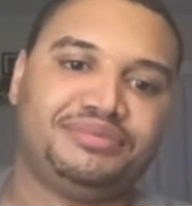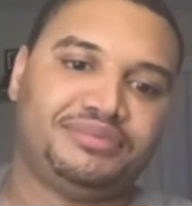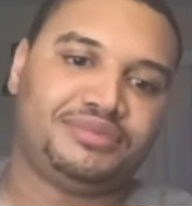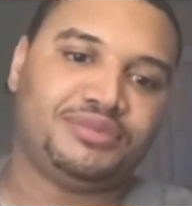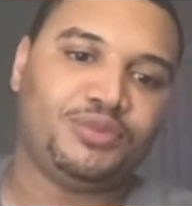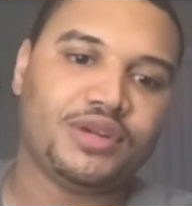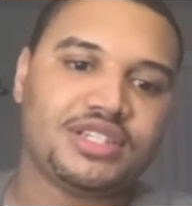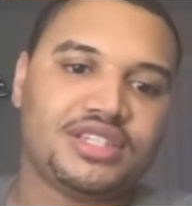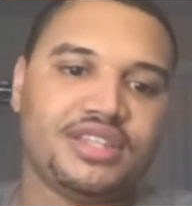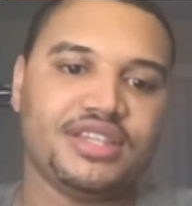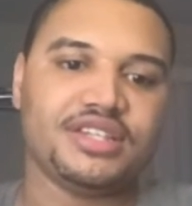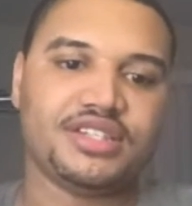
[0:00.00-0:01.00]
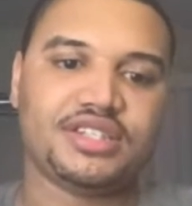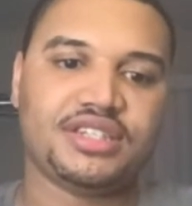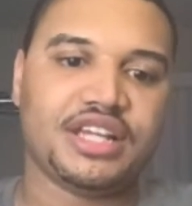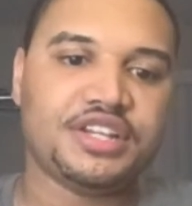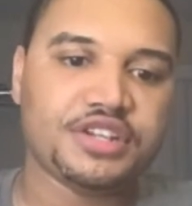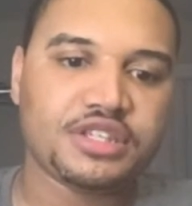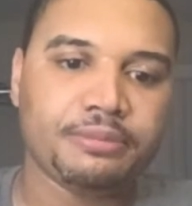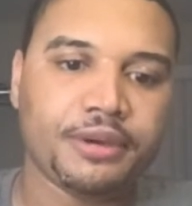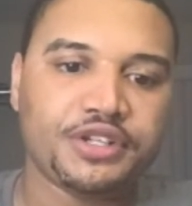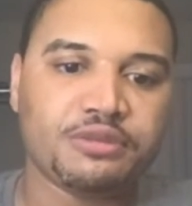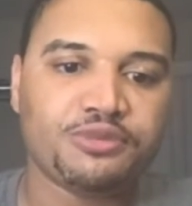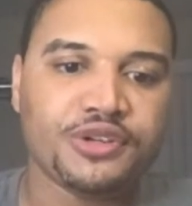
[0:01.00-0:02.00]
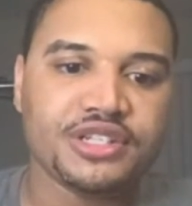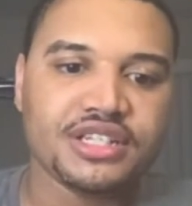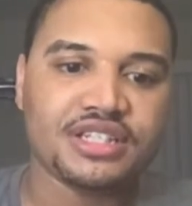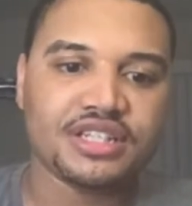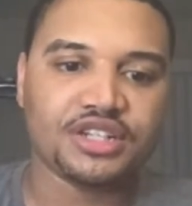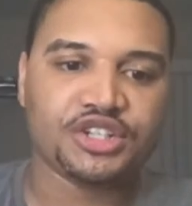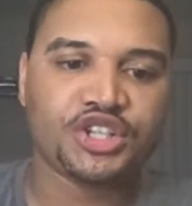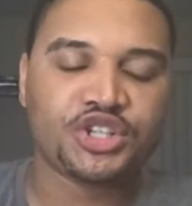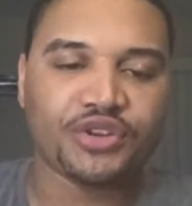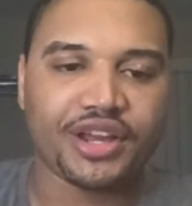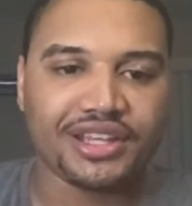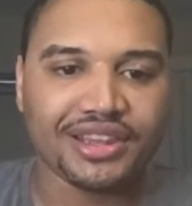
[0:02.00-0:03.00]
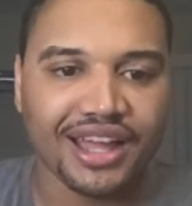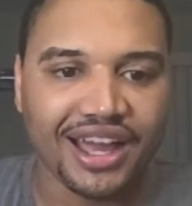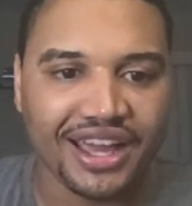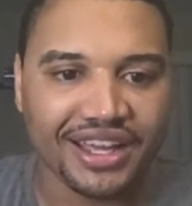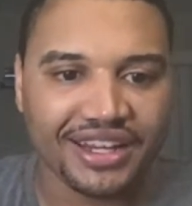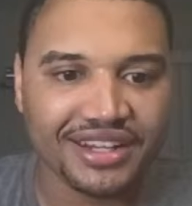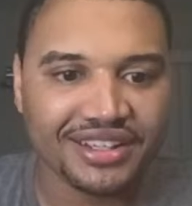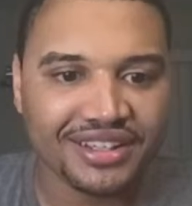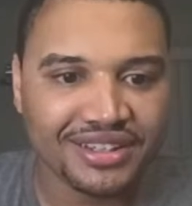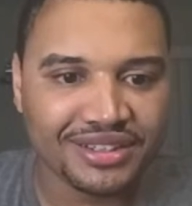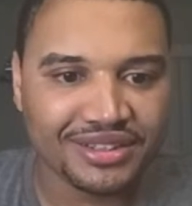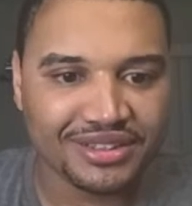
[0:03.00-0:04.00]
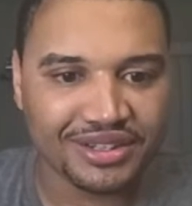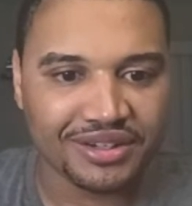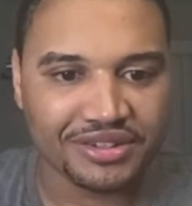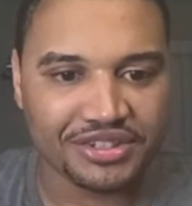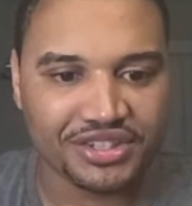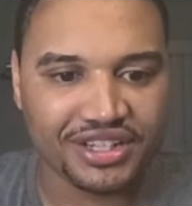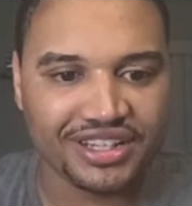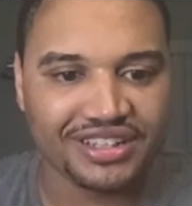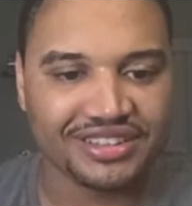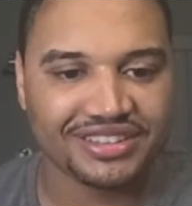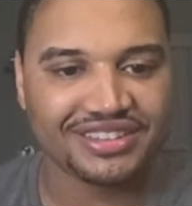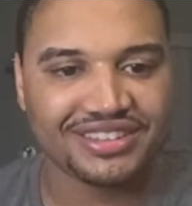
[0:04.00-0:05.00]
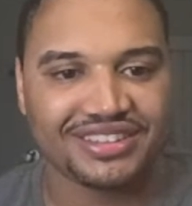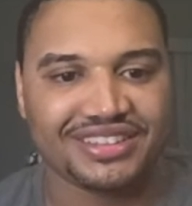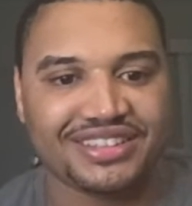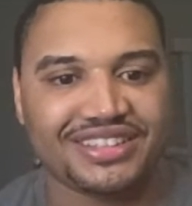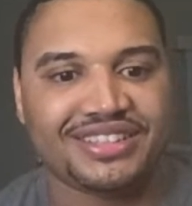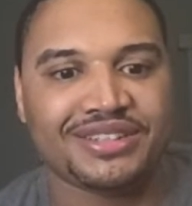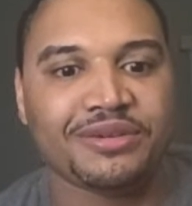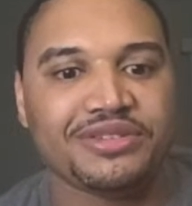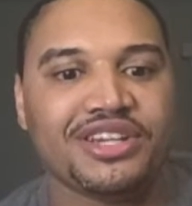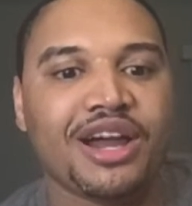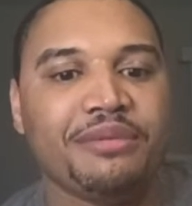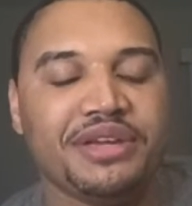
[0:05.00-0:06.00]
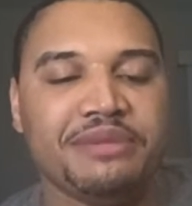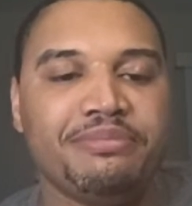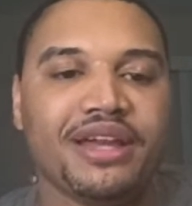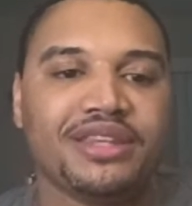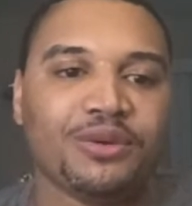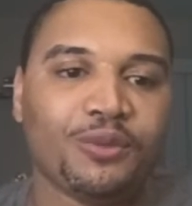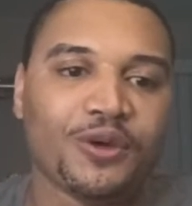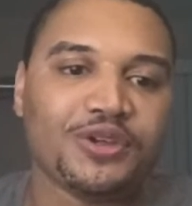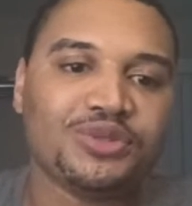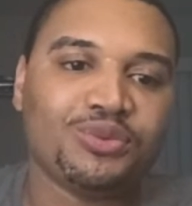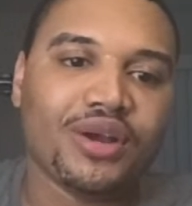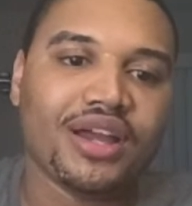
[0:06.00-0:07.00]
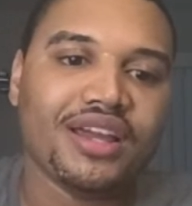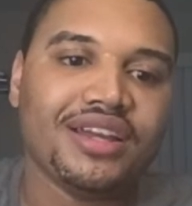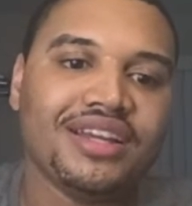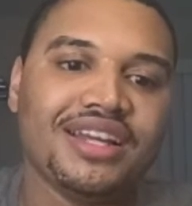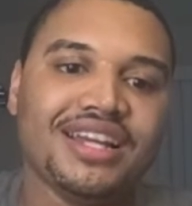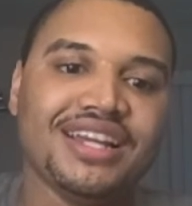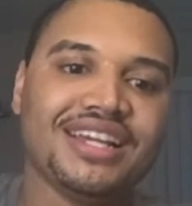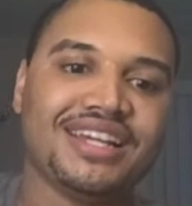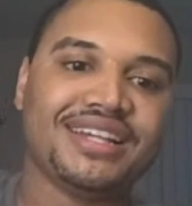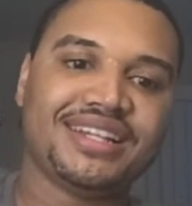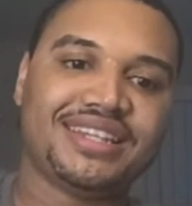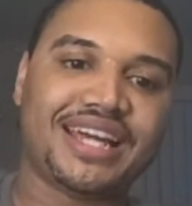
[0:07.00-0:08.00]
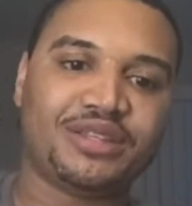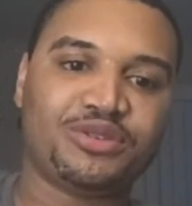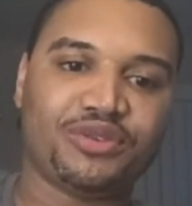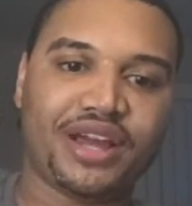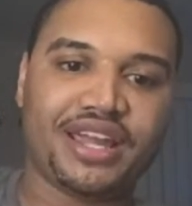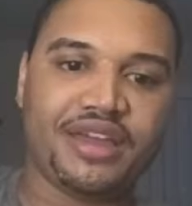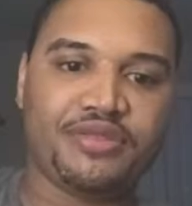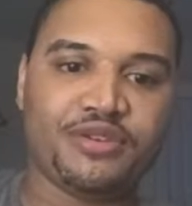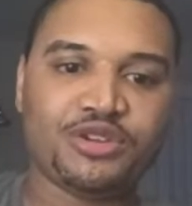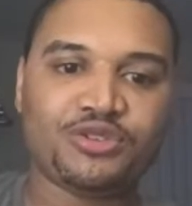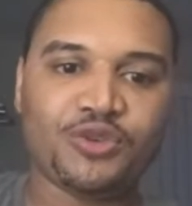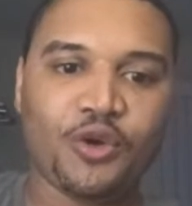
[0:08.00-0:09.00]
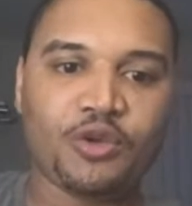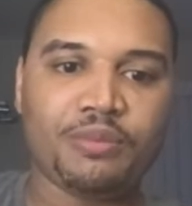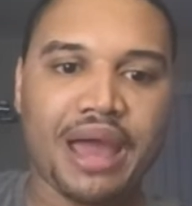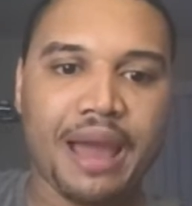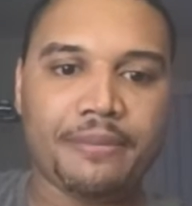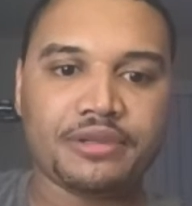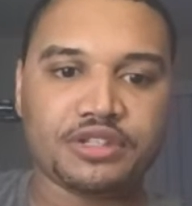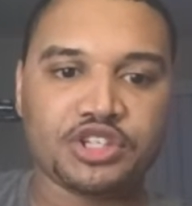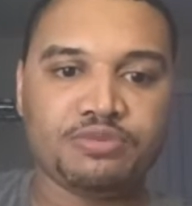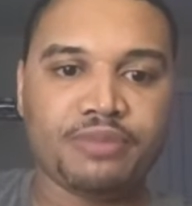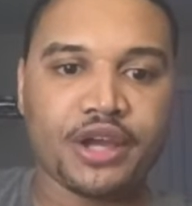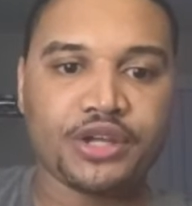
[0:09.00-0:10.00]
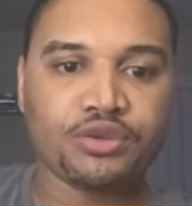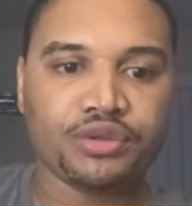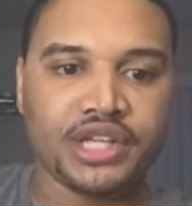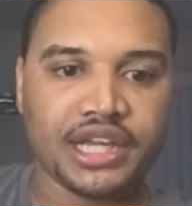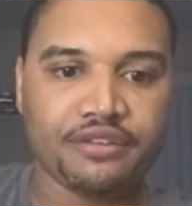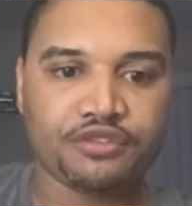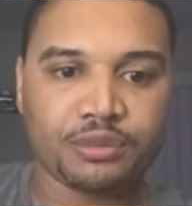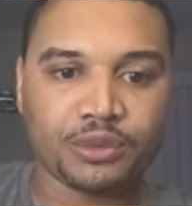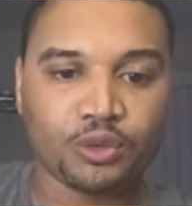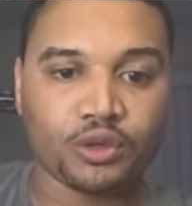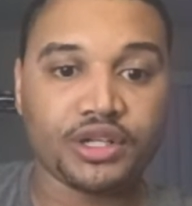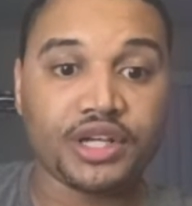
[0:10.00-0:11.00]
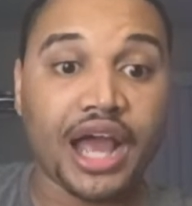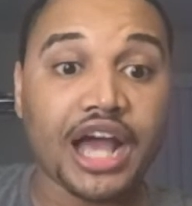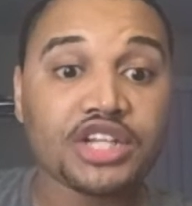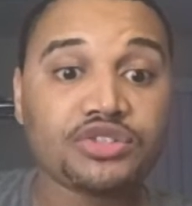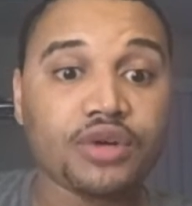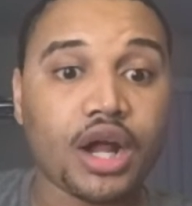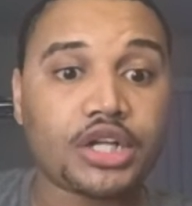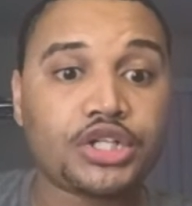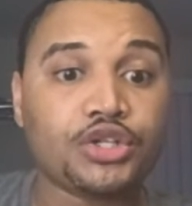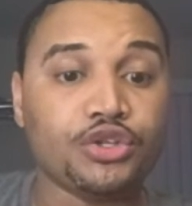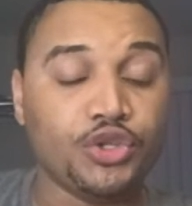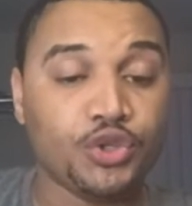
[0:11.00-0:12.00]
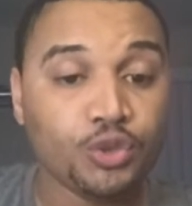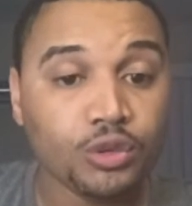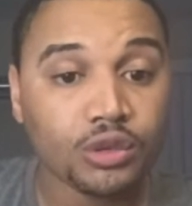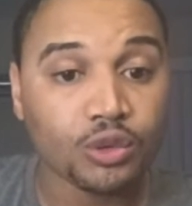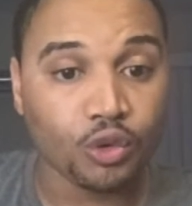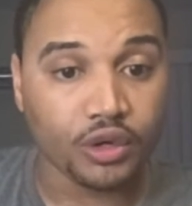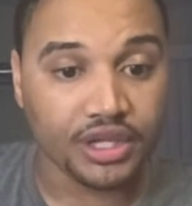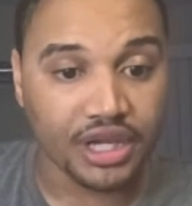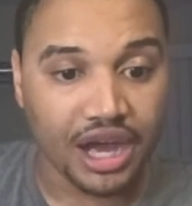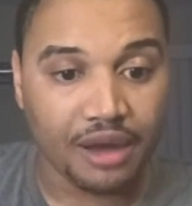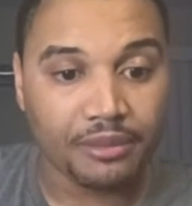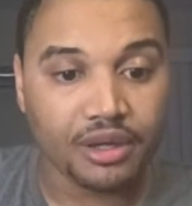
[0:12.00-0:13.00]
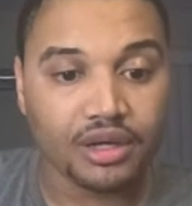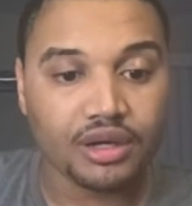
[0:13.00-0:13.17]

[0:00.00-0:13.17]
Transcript: What's this? It's just a bunch of prisons in a straight line. Oh shit. Don't tell me he picked the worst way. That's right. This roadmap is a special gift from Lord Yasraj to you, Lord Yama.